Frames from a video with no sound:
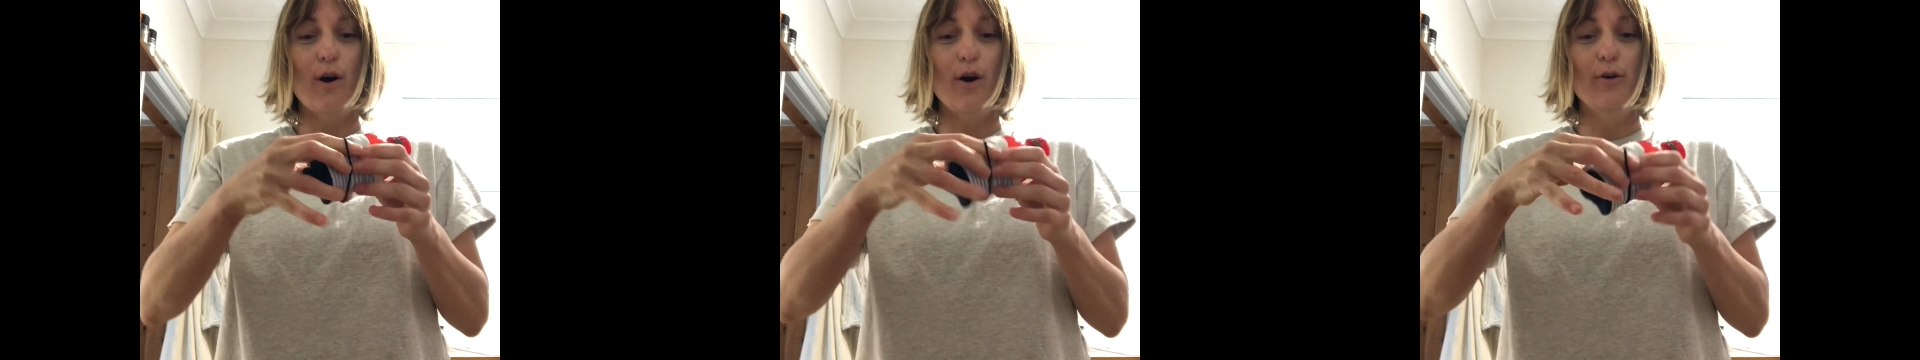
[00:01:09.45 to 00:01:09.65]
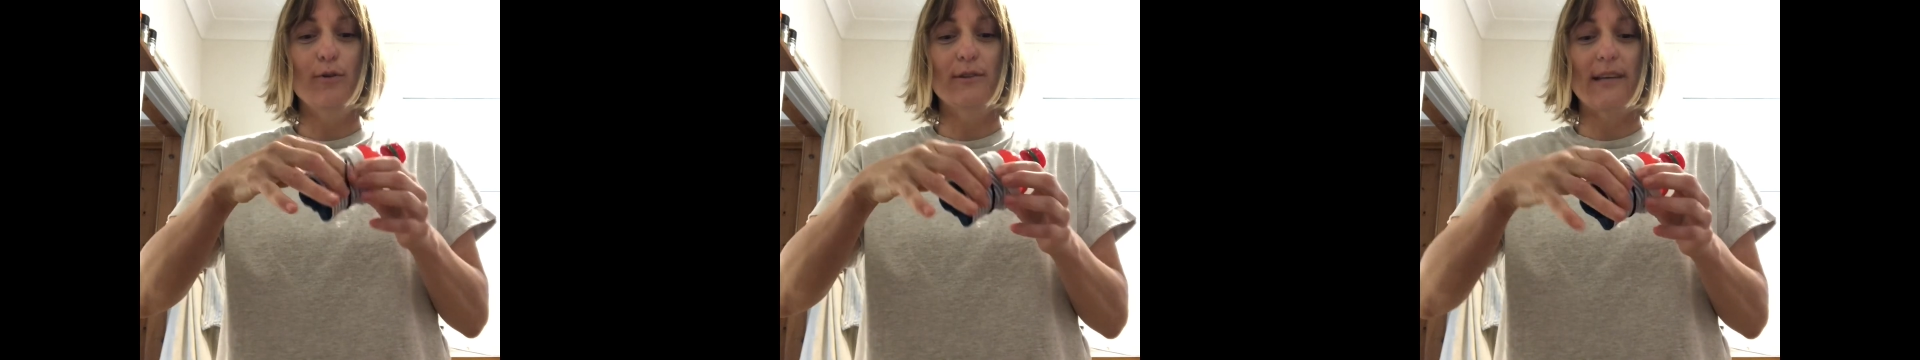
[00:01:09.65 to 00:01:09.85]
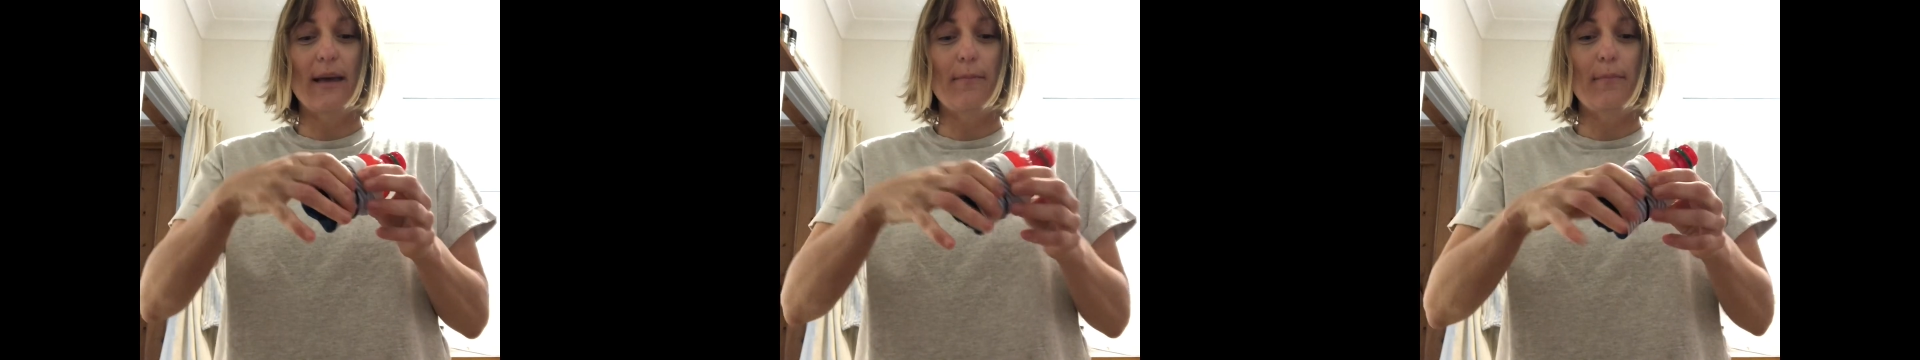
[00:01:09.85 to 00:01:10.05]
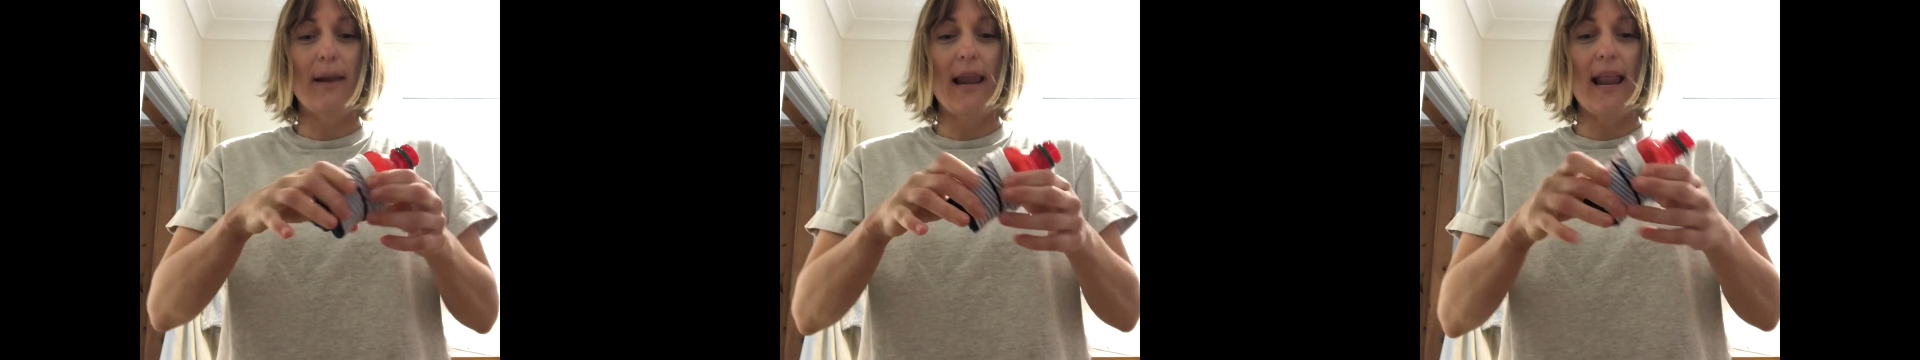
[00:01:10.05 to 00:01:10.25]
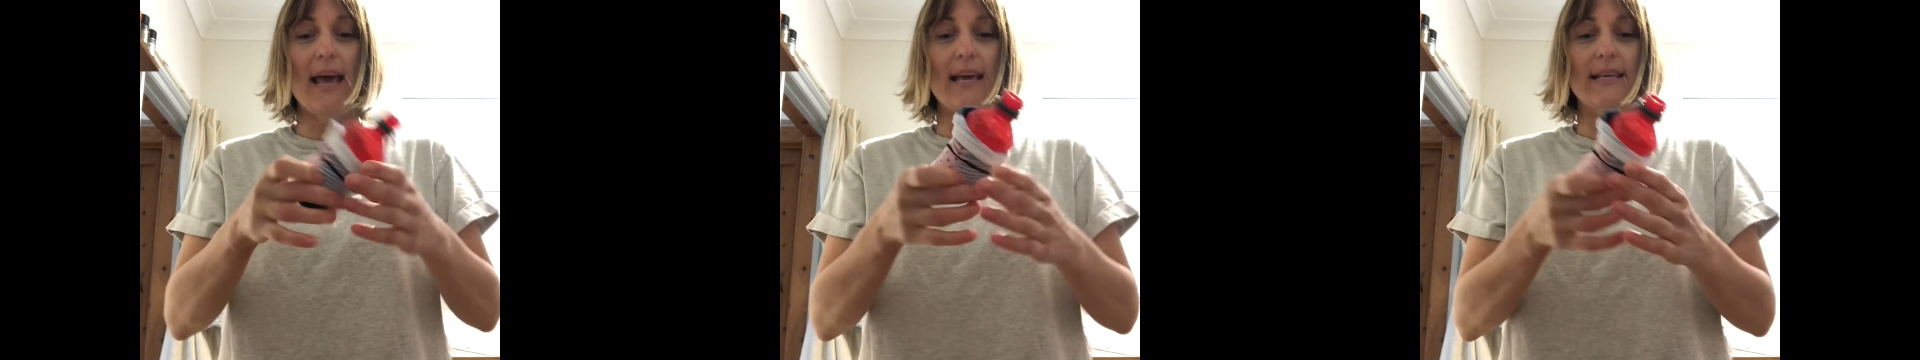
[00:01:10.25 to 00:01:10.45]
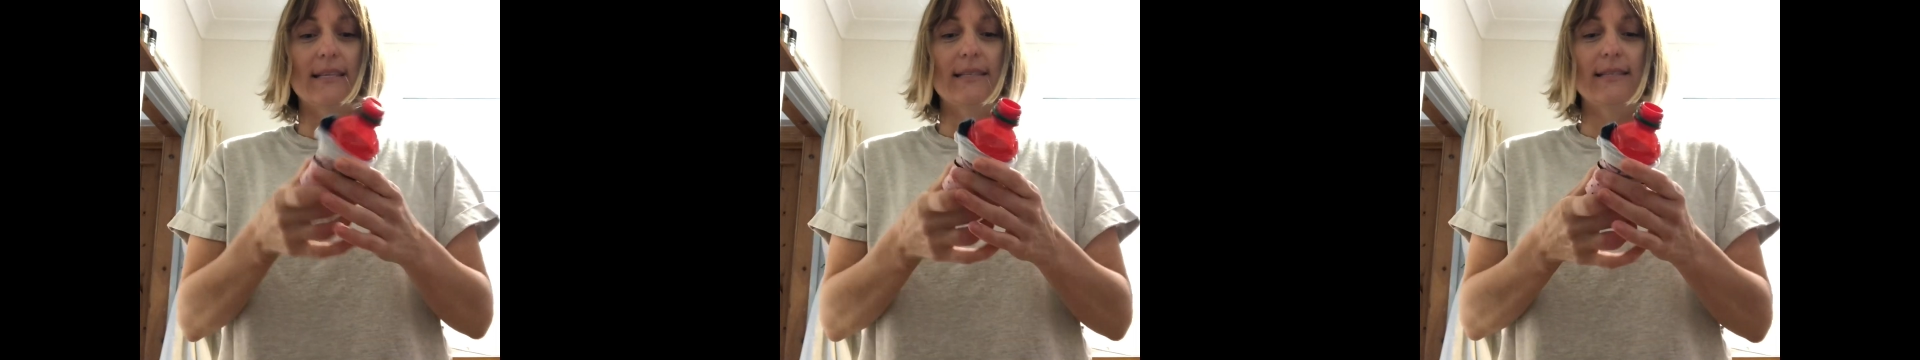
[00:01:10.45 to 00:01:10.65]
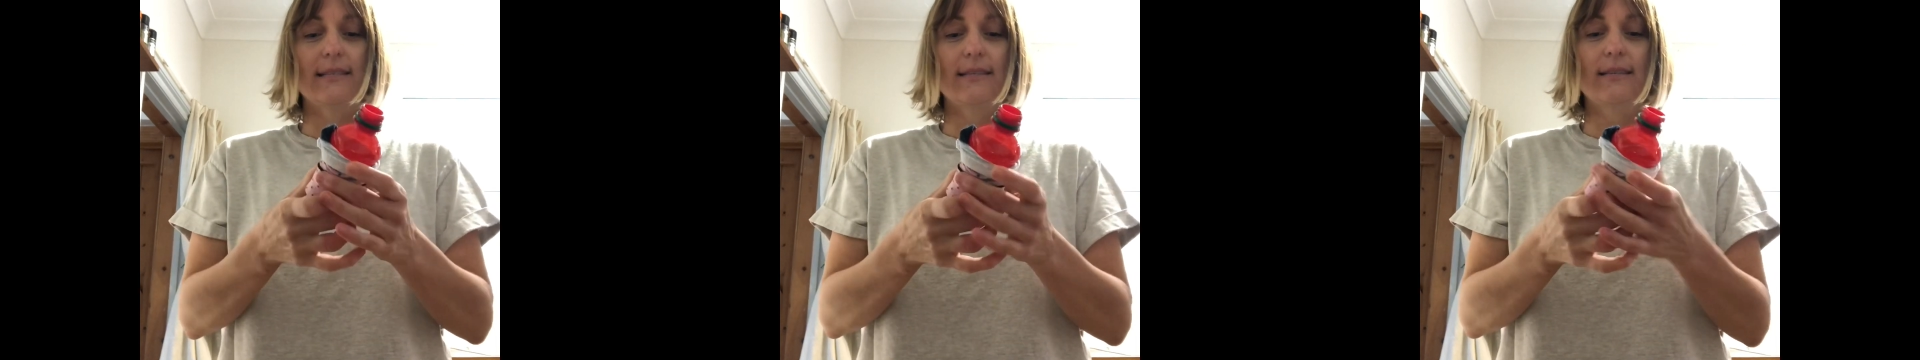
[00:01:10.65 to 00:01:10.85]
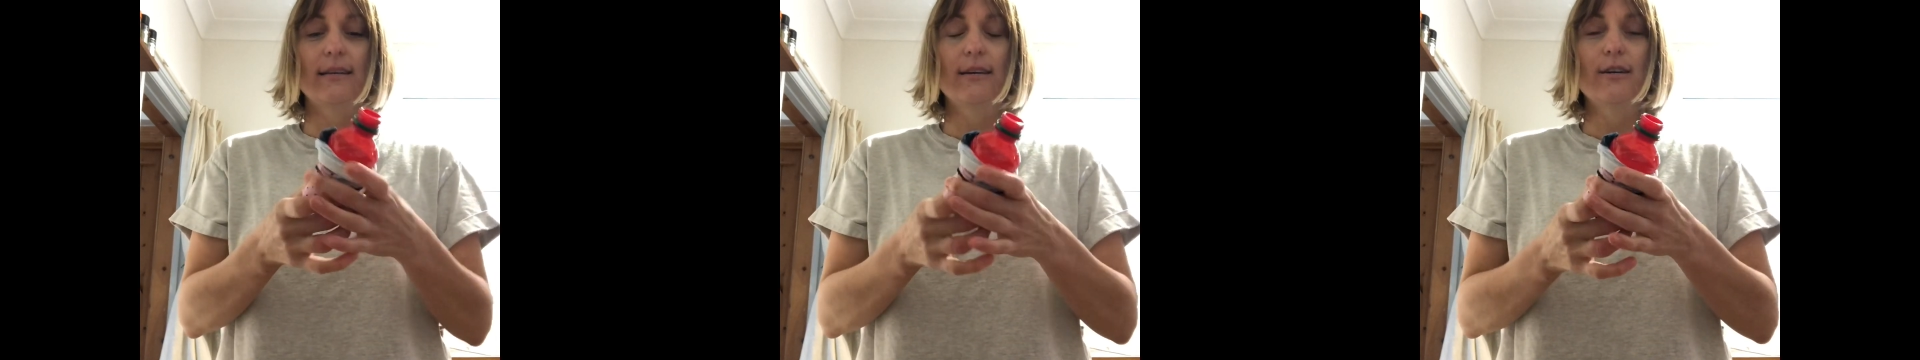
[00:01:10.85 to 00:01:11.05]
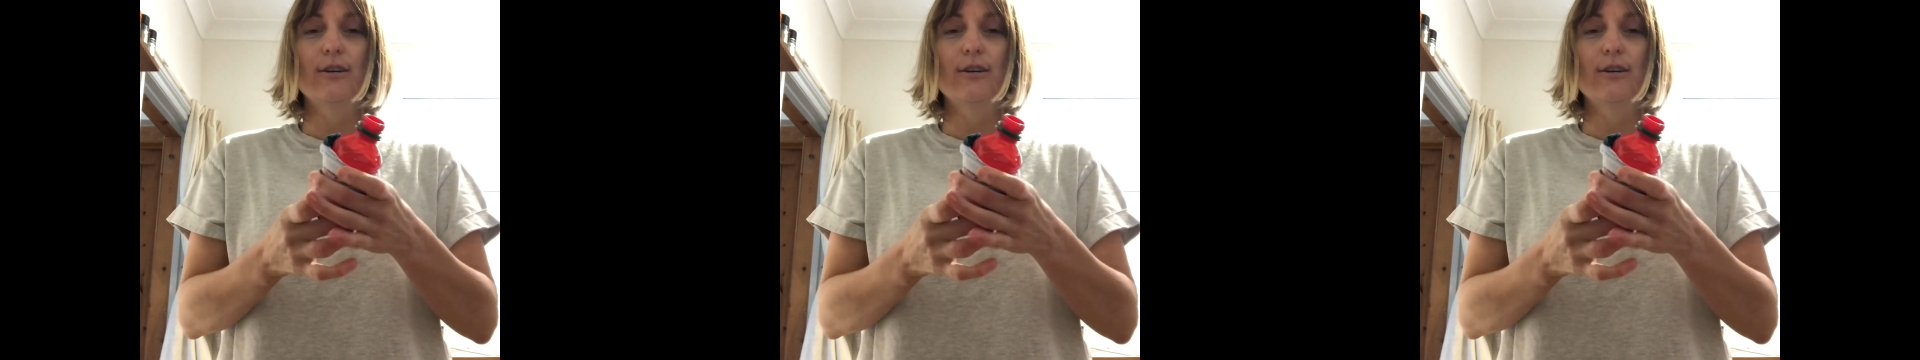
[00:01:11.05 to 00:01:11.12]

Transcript: hold it in place.